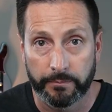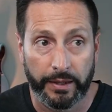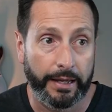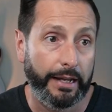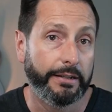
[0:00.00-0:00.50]

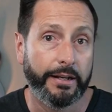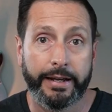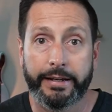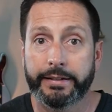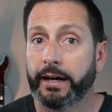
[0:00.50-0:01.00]
Not at
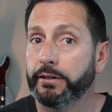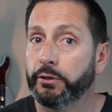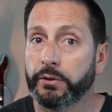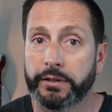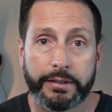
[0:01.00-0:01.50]
night, not
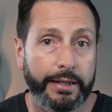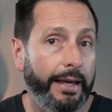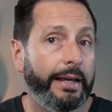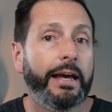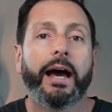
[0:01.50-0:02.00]
during the
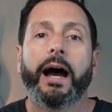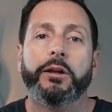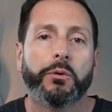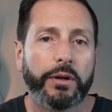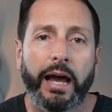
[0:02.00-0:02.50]
day. I
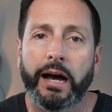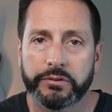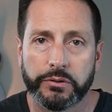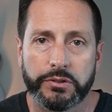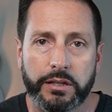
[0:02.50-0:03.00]
don't have
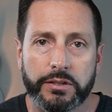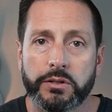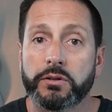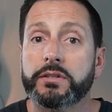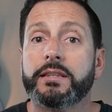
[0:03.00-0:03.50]
those
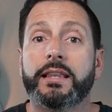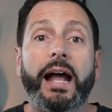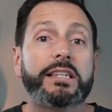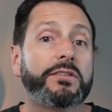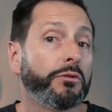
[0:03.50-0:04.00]
concerns.
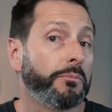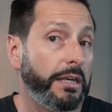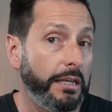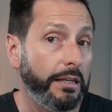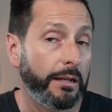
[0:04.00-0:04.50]
That's for
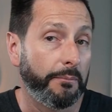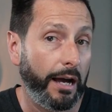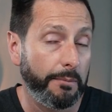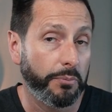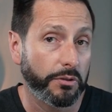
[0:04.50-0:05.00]
me and
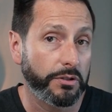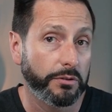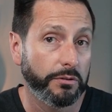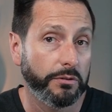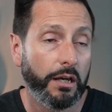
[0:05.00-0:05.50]
my
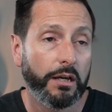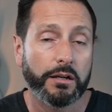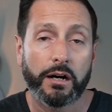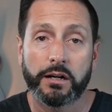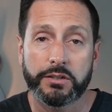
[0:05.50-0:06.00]
personal
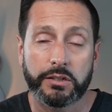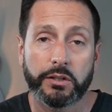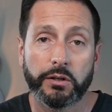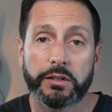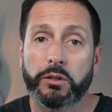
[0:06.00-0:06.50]
uh,
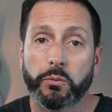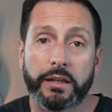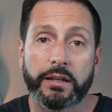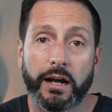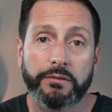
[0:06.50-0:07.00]
security and the
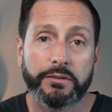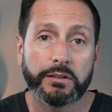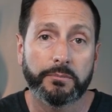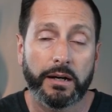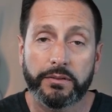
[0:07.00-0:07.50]
way that I
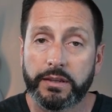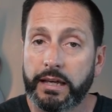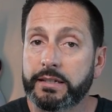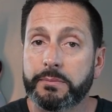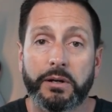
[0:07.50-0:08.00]
feel about
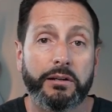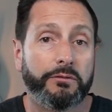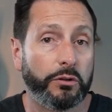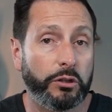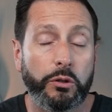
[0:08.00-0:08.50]
things, but
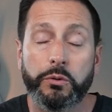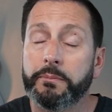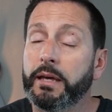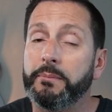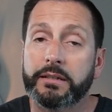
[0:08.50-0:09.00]
for you, it
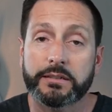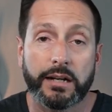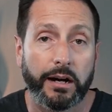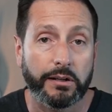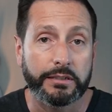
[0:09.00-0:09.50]
may be
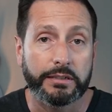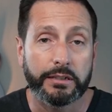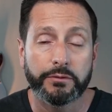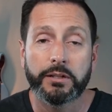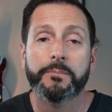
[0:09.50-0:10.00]
entirely
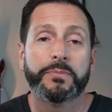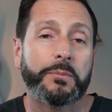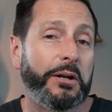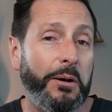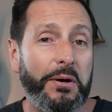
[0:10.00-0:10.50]
different.
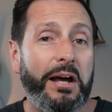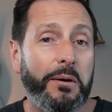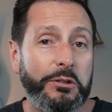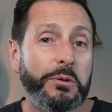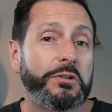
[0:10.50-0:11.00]
But I, what I
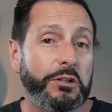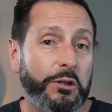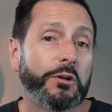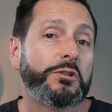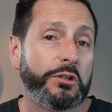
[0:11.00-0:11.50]
would do is
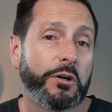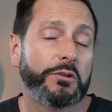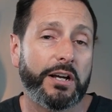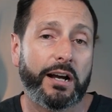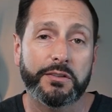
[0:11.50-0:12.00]
encourage you to go
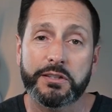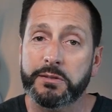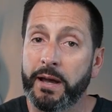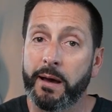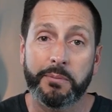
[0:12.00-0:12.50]
check out
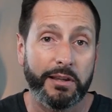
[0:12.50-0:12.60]
this map.